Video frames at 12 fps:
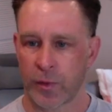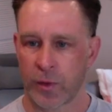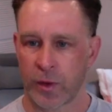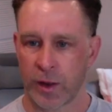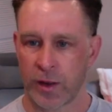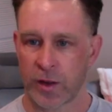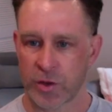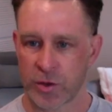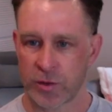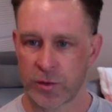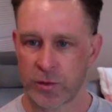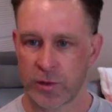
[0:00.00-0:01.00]
or
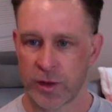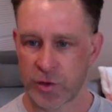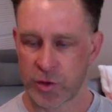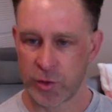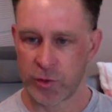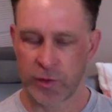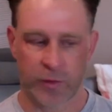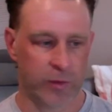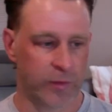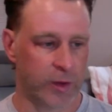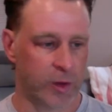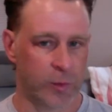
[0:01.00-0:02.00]
addiction issues. It's
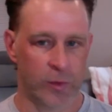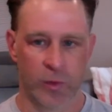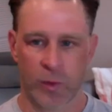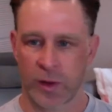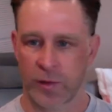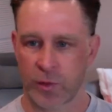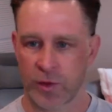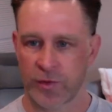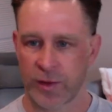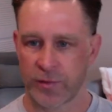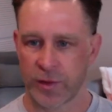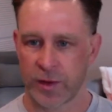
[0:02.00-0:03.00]
available
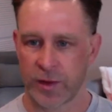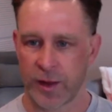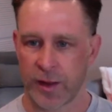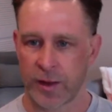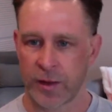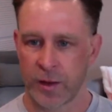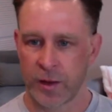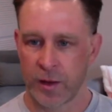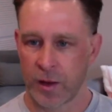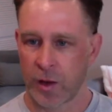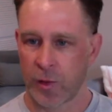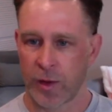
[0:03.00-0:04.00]
24/7 a day
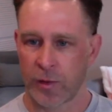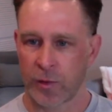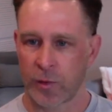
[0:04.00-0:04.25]
around the